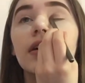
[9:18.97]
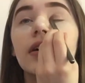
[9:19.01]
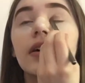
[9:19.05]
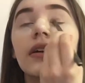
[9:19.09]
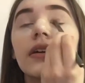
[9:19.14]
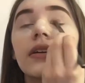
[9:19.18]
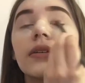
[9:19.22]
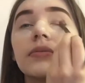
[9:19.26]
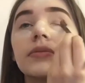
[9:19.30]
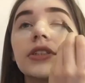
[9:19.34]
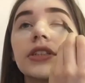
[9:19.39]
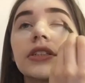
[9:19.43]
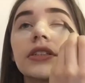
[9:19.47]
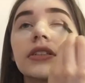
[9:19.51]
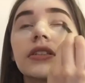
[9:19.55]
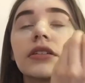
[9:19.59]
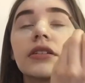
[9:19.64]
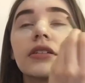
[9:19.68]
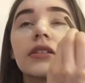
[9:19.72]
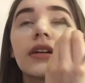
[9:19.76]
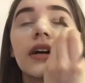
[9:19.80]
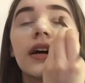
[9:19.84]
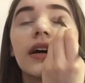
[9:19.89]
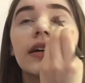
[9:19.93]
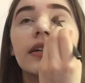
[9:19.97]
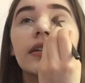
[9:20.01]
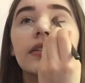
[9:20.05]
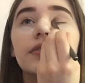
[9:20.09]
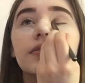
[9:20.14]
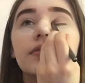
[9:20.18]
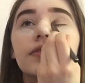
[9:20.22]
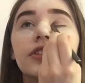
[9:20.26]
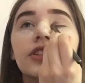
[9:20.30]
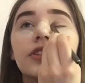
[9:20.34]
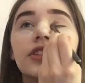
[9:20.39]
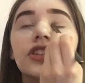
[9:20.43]
and I'm just kind
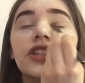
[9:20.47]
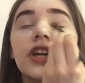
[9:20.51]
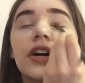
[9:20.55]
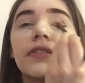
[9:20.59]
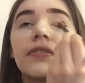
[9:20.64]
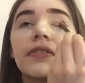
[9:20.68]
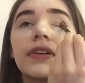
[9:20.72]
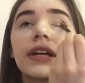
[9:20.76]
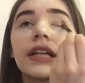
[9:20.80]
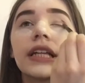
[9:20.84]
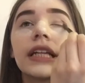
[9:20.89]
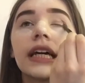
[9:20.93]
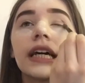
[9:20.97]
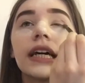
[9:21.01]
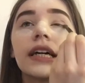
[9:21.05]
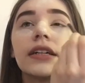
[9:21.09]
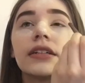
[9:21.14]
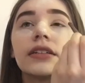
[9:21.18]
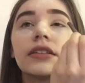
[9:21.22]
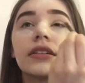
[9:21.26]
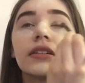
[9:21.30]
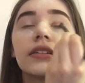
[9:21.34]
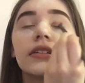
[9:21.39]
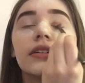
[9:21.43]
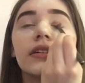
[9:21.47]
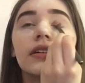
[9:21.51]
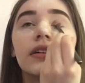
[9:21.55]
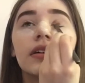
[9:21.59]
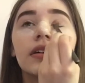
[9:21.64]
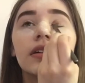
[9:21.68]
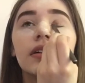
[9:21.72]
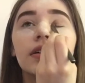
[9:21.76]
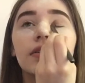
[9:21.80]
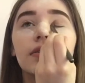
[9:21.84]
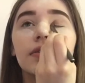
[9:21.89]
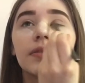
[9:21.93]
of shoving that
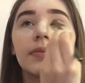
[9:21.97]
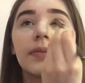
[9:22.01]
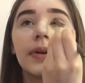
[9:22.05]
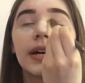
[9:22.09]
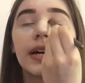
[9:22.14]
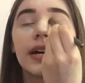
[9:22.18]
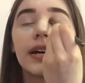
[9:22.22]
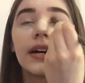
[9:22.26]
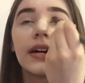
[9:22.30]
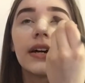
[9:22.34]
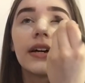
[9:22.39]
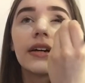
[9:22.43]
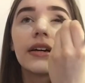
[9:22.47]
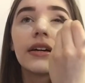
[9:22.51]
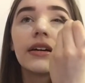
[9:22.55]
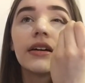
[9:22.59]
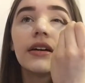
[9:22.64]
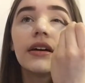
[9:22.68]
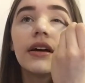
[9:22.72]
all over my eye.